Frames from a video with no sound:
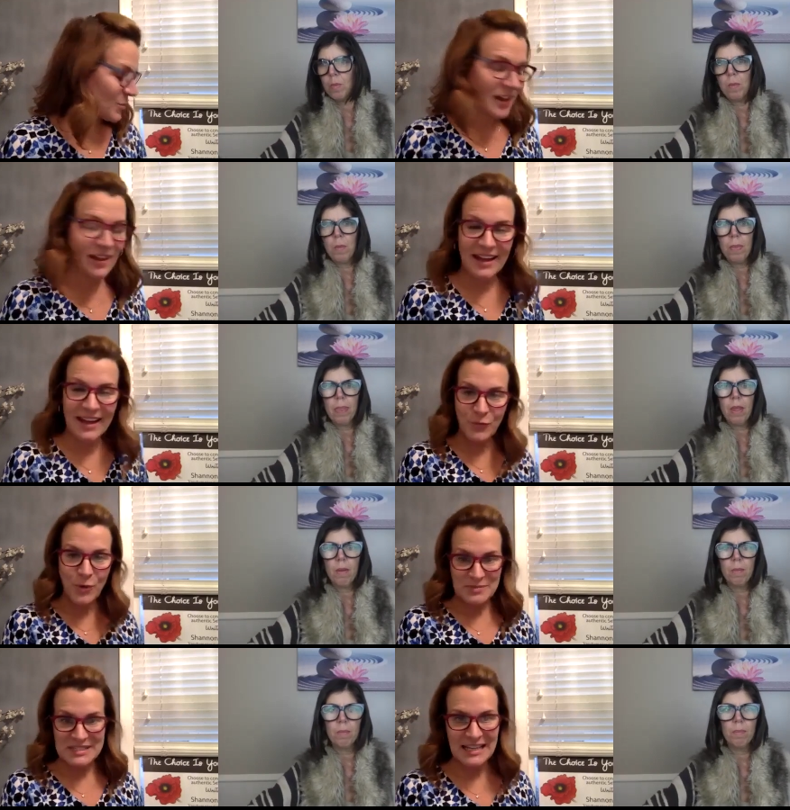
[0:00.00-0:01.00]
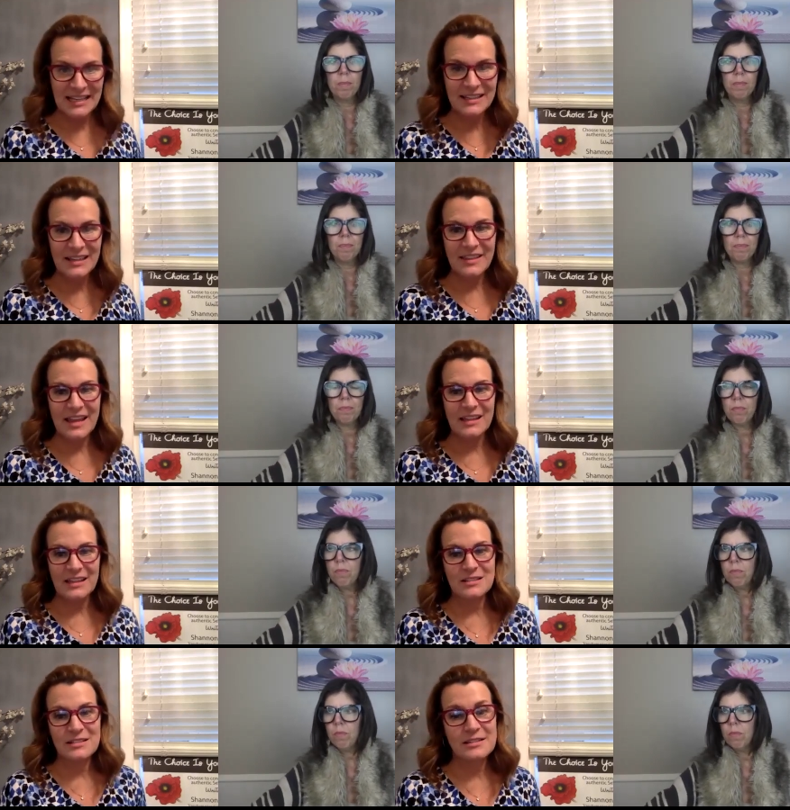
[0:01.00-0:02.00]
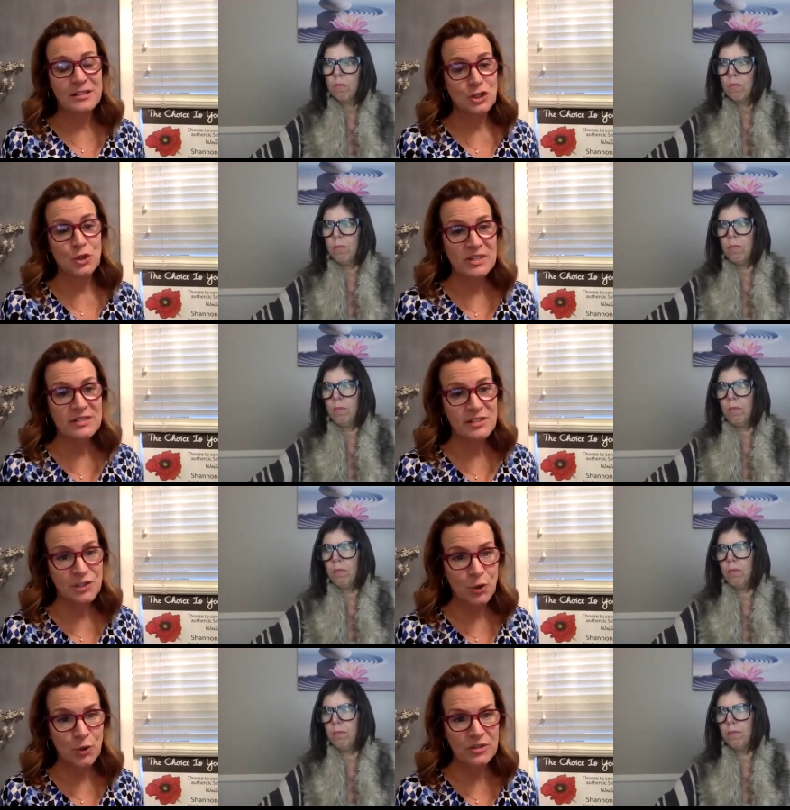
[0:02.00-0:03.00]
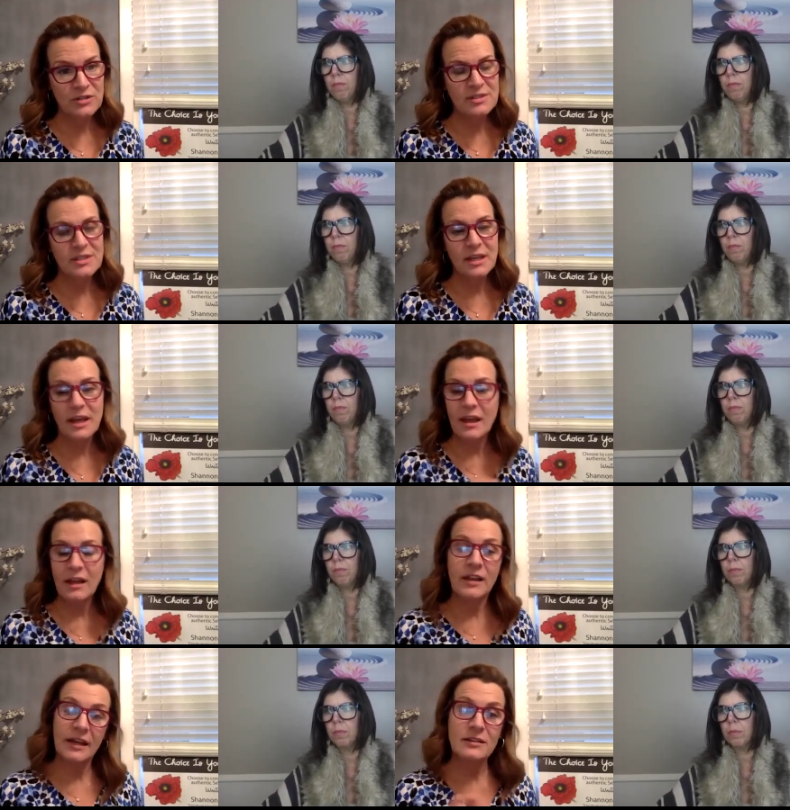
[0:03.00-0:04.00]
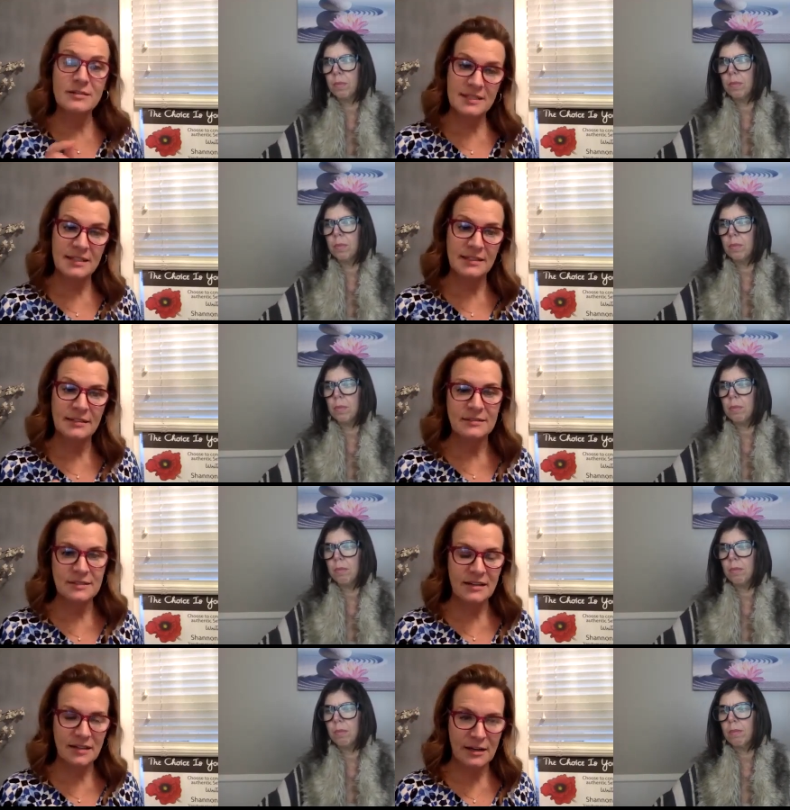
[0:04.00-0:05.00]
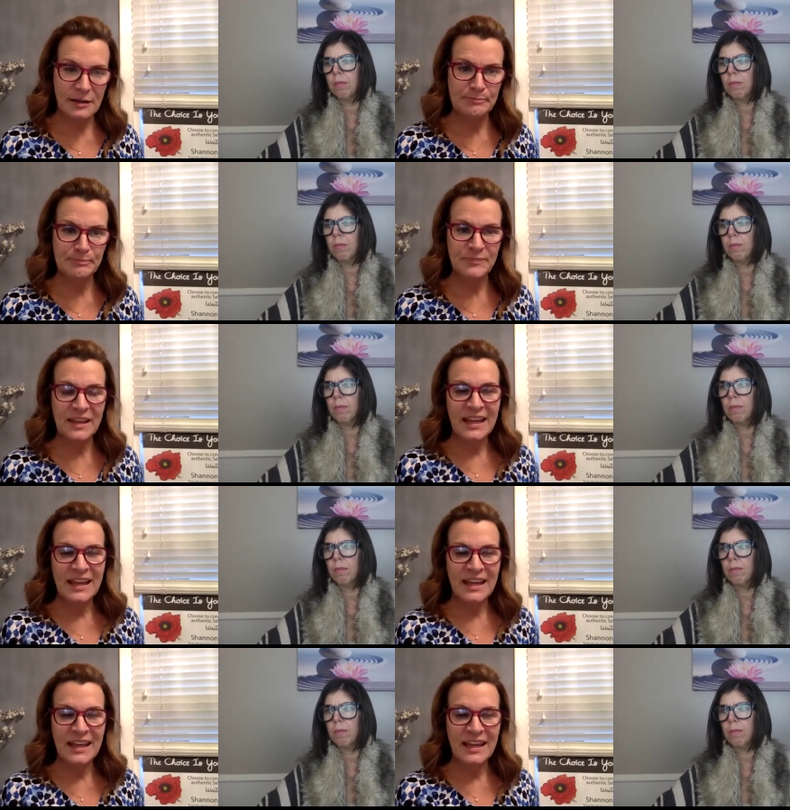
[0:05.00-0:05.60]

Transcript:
Speaker 1: Well, I have a website that is the choice is yours llc.com.